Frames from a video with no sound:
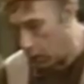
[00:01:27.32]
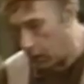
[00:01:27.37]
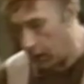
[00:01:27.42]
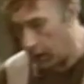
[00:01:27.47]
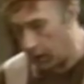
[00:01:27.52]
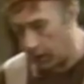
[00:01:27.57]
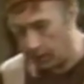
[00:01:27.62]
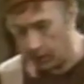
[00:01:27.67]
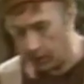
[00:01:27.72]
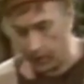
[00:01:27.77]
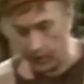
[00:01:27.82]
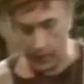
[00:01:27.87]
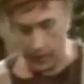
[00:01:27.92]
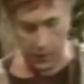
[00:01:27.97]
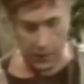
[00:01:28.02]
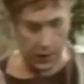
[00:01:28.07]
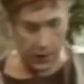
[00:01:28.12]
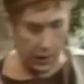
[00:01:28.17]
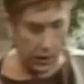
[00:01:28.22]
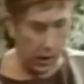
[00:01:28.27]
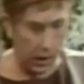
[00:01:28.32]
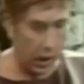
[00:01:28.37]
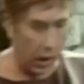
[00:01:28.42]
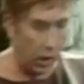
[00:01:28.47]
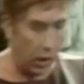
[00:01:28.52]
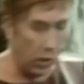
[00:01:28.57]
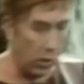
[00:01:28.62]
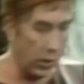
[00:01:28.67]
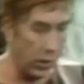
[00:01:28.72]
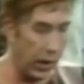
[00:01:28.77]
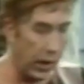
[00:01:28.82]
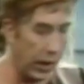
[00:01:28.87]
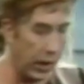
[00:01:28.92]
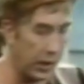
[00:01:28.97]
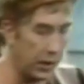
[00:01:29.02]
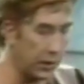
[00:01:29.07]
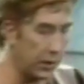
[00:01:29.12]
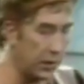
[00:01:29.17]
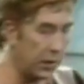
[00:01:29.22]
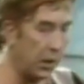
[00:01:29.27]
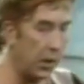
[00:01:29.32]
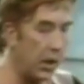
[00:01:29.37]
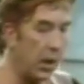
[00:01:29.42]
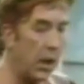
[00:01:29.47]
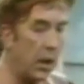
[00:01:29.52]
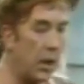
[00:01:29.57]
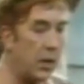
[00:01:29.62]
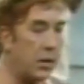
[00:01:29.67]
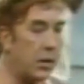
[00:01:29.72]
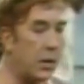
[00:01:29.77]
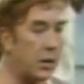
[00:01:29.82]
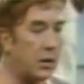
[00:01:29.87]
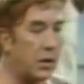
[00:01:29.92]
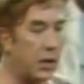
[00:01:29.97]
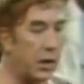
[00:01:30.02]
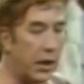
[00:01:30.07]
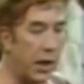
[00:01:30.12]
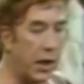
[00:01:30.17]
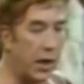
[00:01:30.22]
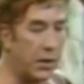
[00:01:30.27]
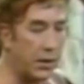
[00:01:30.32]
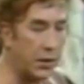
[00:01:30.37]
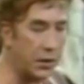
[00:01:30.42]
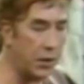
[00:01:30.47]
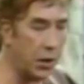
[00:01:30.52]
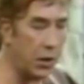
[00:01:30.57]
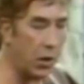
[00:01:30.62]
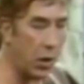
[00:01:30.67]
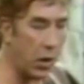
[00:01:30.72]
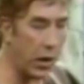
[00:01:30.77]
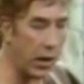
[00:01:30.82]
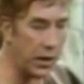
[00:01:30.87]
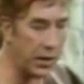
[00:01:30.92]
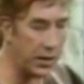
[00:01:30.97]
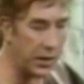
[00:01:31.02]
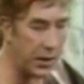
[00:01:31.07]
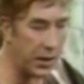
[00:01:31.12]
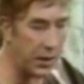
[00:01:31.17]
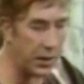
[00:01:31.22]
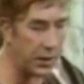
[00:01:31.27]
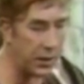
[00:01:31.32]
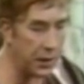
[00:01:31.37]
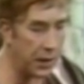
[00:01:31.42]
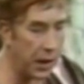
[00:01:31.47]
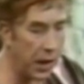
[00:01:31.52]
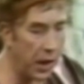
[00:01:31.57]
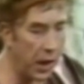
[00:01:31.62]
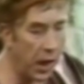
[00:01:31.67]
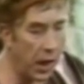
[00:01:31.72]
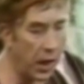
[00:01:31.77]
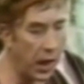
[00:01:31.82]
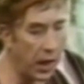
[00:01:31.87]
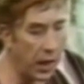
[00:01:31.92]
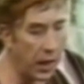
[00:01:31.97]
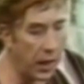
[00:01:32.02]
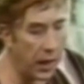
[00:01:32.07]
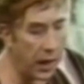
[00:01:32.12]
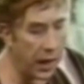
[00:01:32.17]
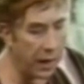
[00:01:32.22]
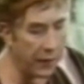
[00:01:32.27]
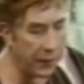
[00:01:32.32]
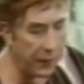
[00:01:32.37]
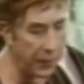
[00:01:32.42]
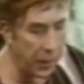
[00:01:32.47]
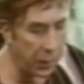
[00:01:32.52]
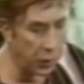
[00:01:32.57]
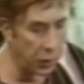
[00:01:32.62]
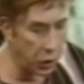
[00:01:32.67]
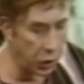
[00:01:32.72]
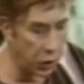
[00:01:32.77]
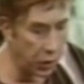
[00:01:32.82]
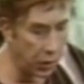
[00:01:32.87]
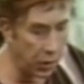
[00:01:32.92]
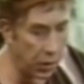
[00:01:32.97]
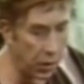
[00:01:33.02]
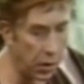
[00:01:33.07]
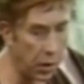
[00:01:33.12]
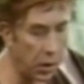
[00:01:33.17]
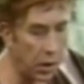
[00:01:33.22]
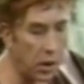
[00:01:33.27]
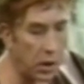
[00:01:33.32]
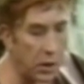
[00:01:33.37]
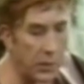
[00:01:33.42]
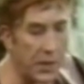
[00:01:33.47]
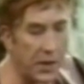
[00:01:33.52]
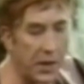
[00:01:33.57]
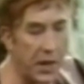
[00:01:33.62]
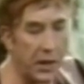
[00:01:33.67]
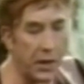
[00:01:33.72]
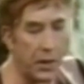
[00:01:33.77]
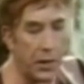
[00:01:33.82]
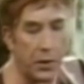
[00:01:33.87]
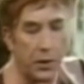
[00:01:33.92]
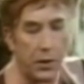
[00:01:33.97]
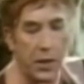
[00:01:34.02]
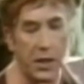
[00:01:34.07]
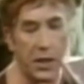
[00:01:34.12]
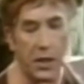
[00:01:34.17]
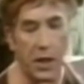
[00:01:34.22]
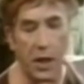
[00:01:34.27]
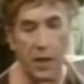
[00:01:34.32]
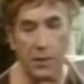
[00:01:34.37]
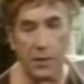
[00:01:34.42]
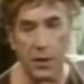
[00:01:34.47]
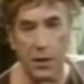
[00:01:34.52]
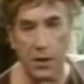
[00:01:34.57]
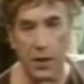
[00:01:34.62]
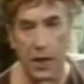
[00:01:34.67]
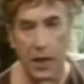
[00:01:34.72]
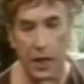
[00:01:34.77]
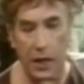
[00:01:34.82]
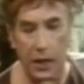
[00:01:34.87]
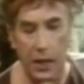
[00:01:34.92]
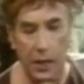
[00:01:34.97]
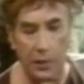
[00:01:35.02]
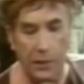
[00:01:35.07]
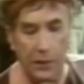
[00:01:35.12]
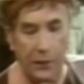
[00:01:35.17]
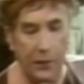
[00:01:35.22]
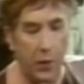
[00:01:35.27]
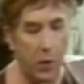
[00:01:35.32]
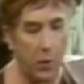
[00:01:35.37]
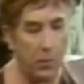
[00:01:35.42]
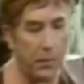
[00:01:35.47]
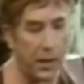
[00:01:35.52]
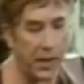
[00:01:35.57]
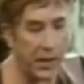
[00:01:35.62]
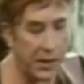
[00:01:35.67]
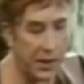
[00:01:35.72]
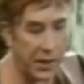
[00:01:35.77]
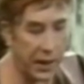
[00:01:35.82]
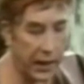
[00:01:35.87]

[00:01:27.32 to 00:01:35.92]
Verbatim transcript: you very much. Oh, yes. Dr. Castor Oiles's love potion to be taken three times daily before mating.